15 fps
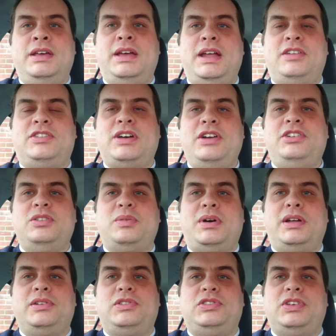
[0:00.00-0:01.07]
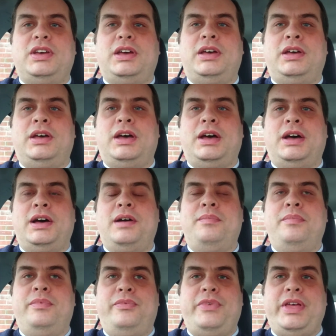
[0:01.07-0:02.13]
it's time to answer
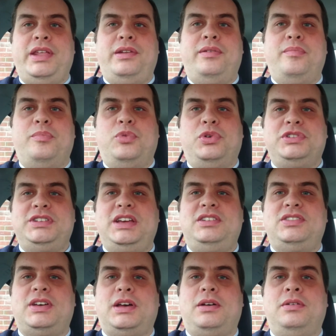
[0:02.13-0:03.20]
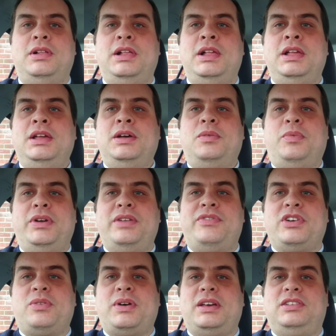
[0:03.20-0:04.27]
in more detail one of
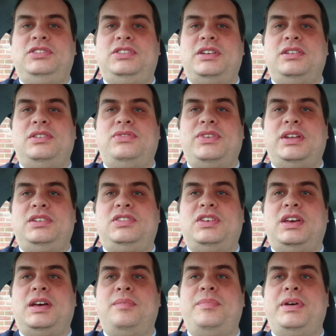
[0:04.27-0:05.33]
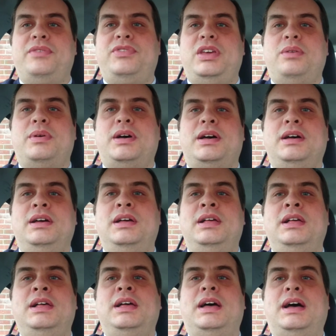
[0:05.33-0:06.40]
the questions that a viewer
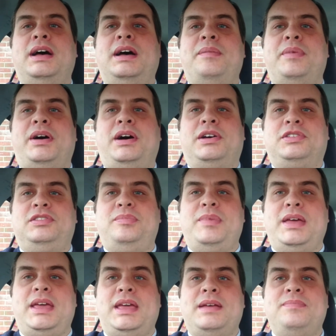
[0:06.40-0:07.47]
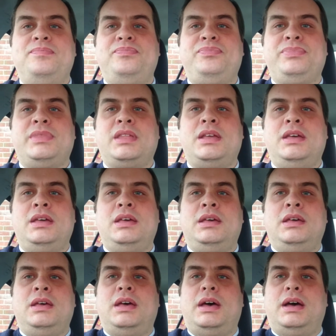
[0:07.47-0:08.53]
asked me
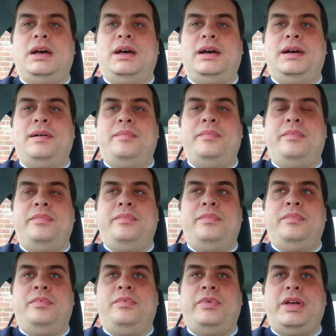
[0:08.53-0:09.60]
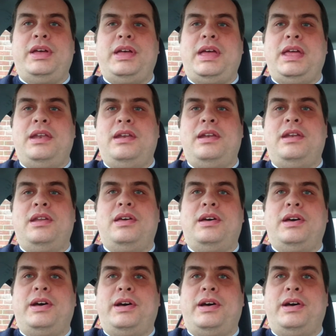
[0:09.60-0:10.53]
in the